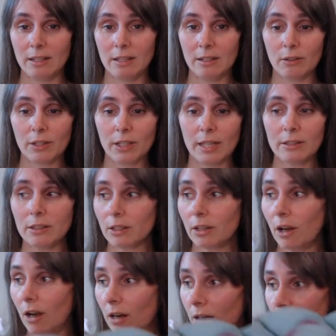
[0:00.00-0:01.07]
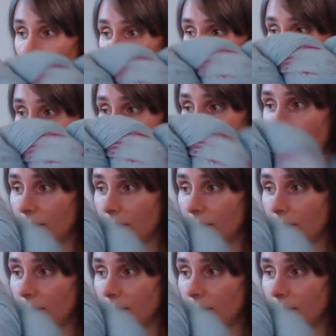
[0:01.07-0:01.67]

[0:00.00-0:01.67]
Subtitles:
Look at the colors.